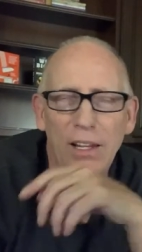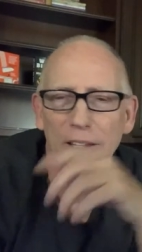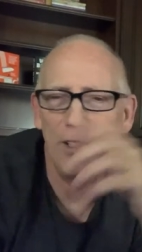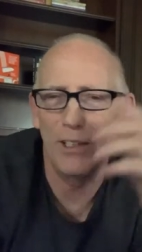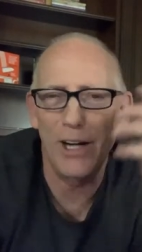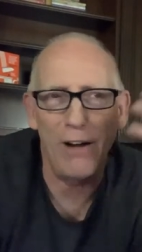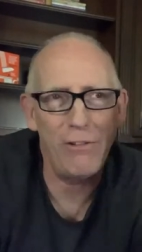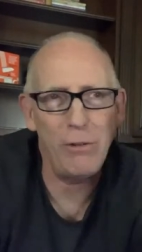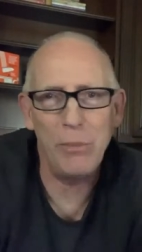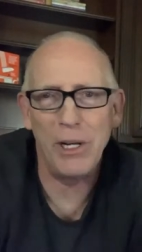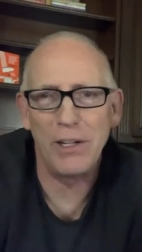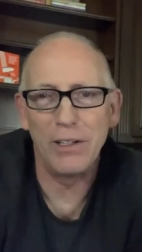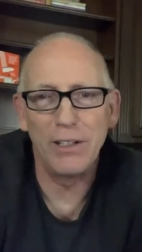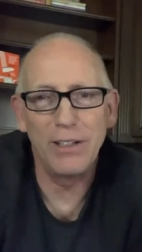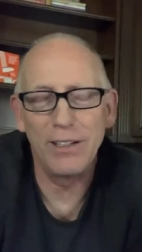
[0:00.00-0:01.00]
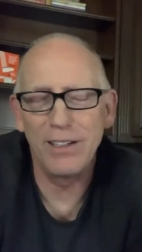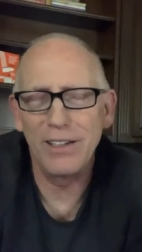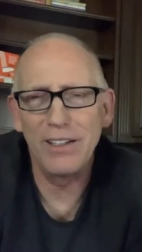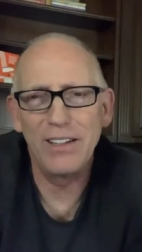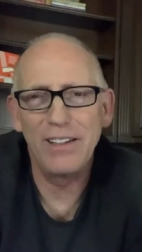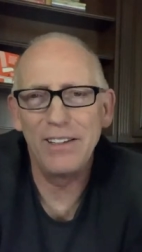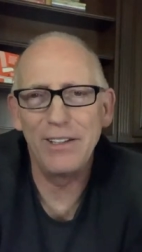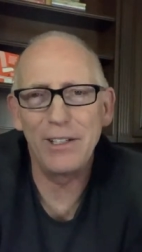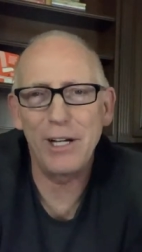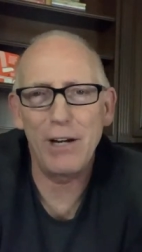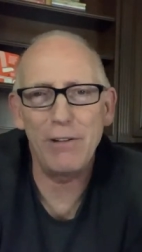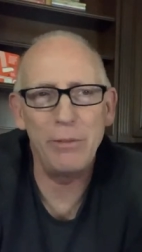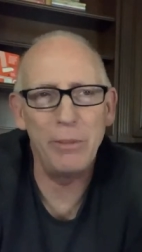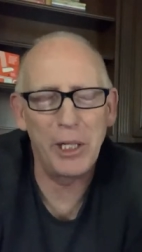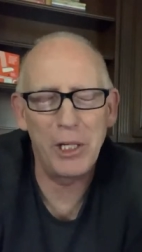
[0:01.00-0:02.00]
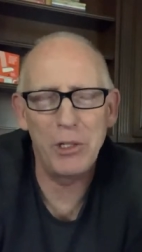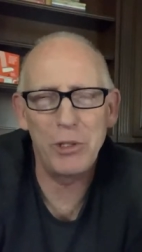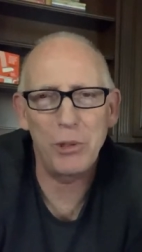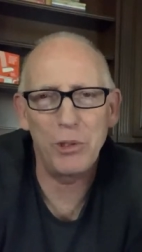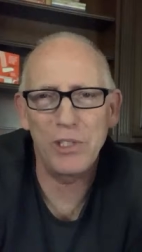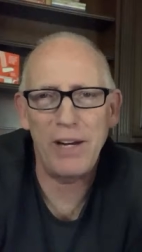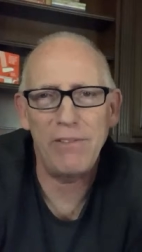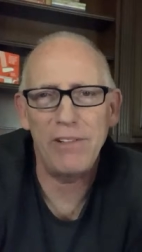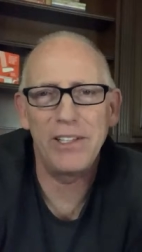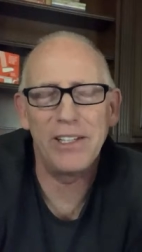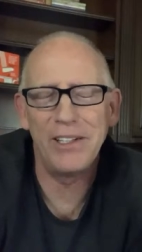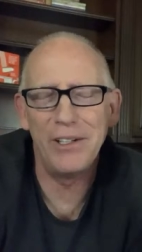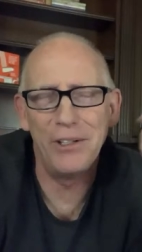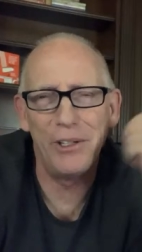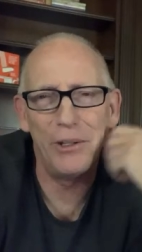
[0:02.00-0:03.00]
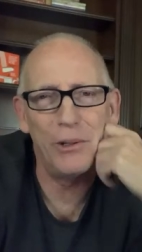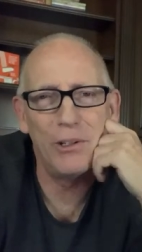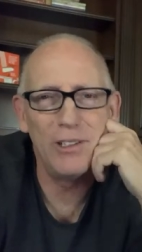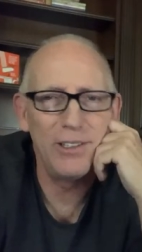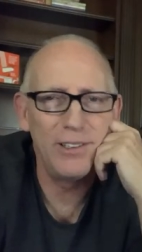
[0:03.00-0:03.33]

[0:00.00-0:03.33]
The government, the government controls everything you do.